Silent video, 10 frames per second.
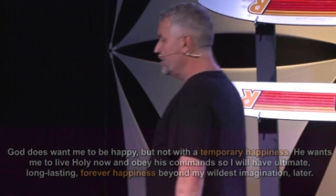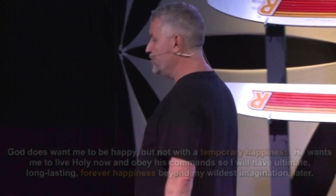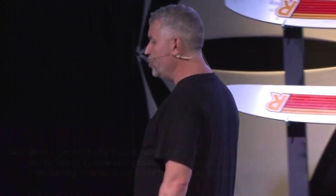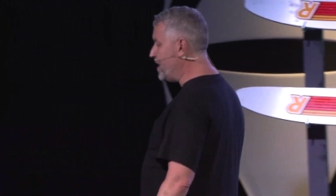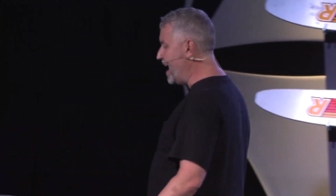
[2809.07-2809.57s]

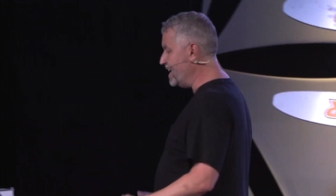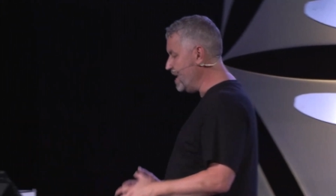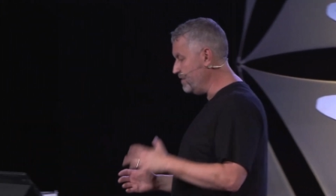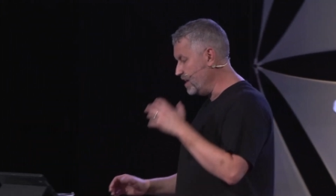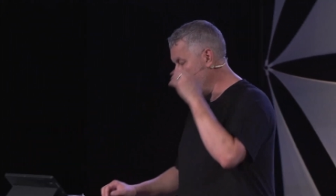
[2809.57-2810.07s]
You can't
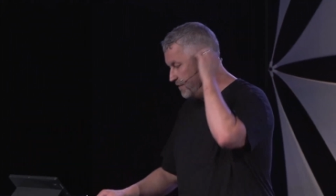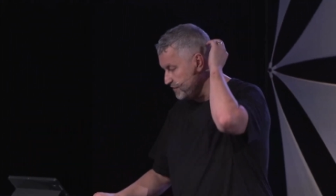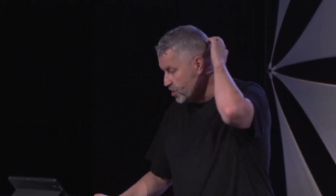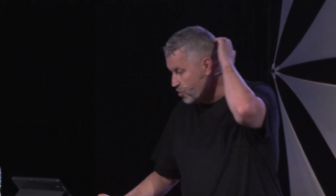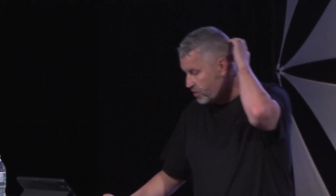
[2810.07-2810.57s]
even,
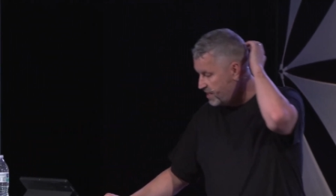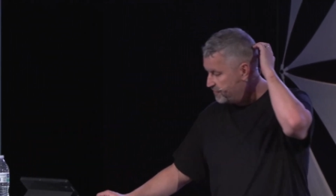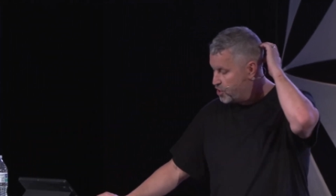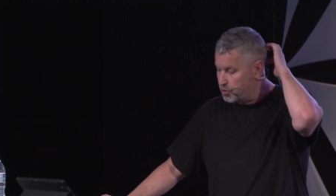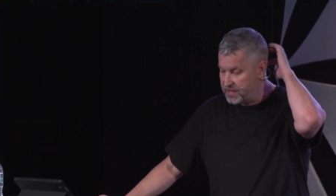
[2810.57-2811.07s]
if you,
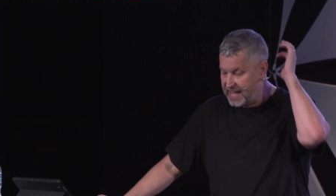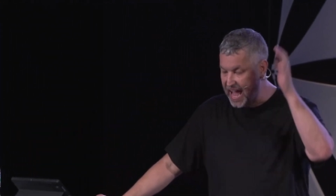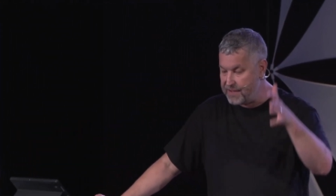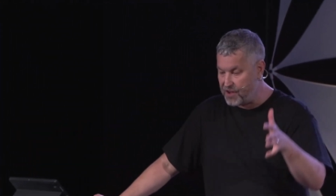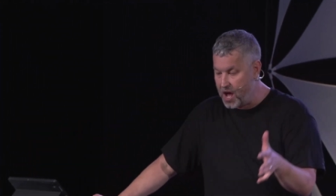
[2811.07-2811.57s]
if you
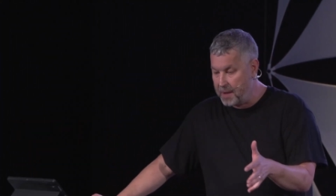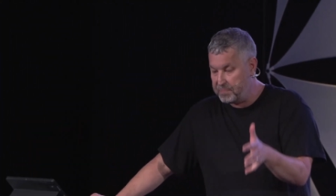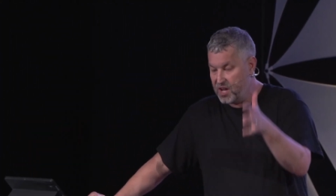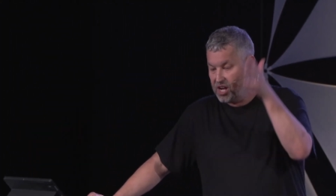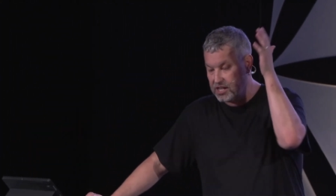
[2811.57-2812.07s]
gave
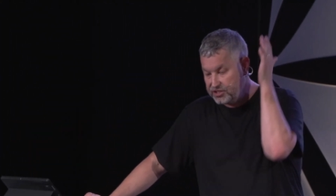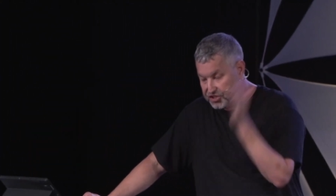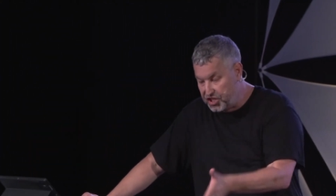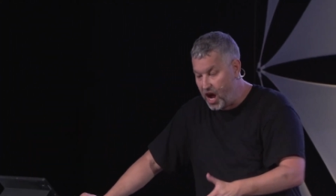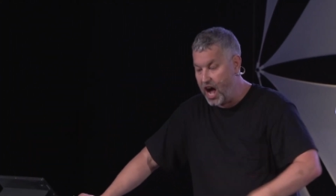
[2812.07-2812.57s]
up a
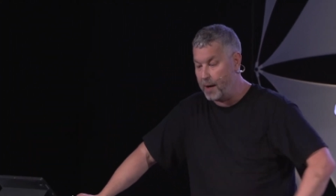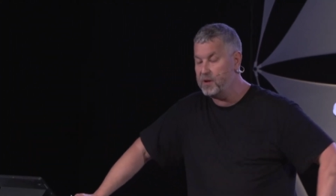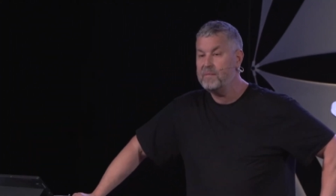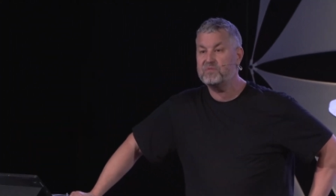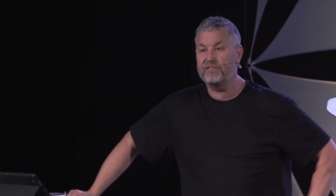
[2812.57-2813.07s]

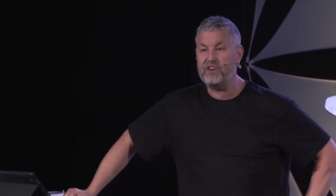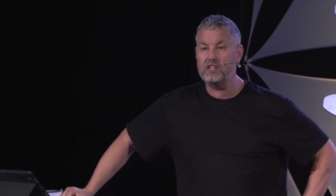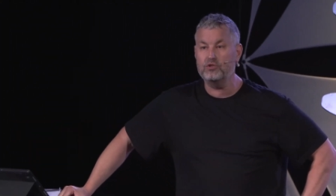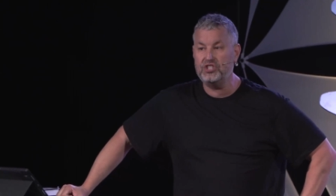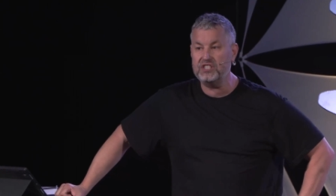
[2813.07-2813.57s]
job to
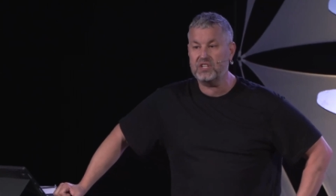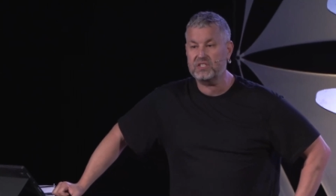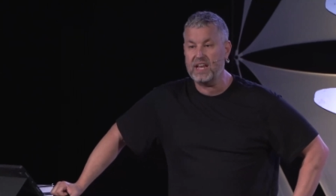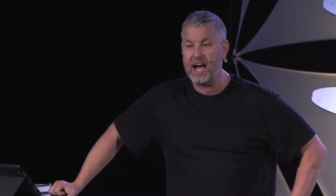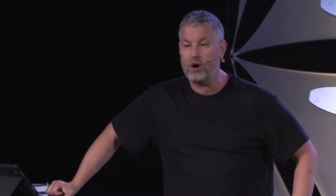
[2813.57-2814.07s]
follow
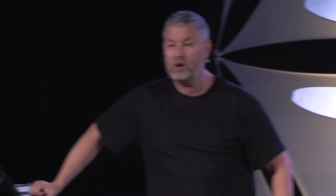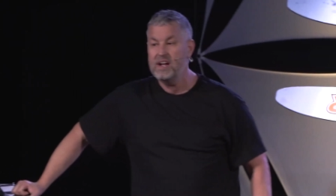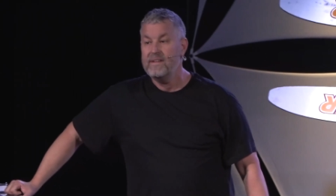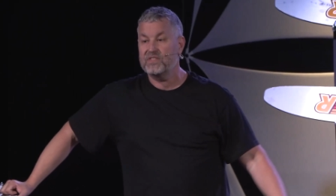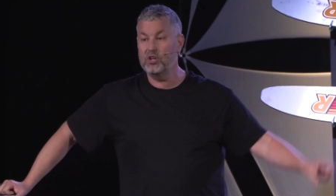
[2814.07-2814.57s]
Jesus now,
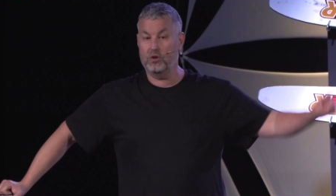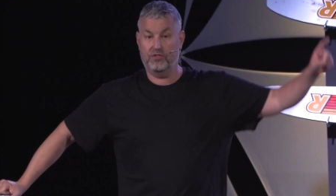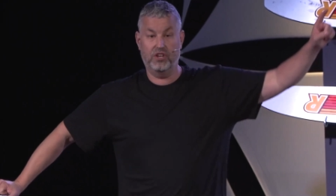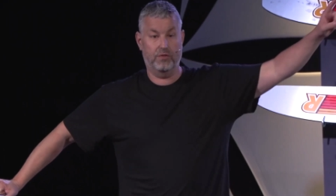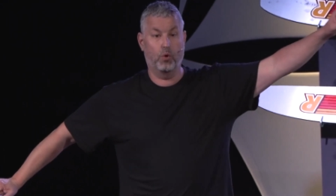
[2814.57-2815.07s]

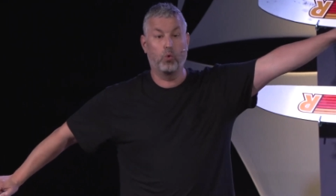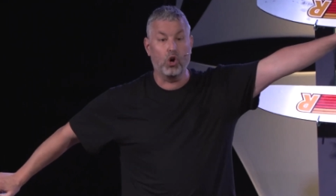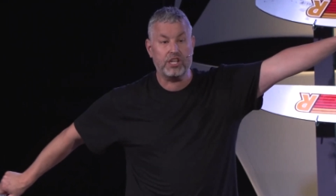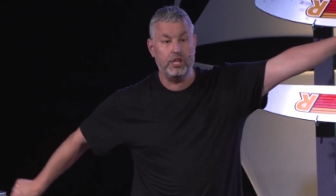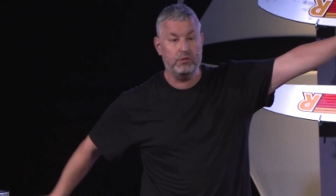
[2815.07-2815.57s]
the, the, the
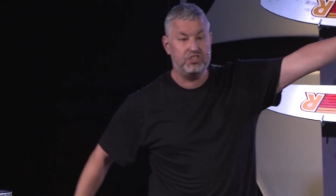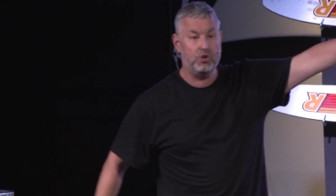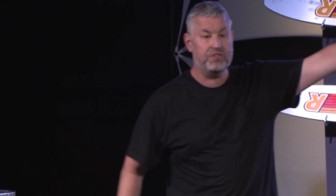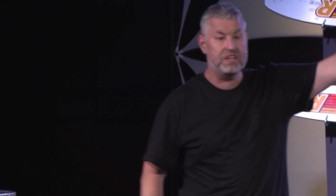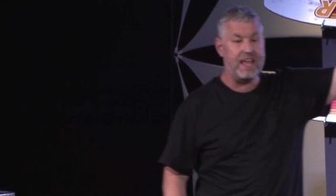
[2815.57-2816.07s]
work you would do in the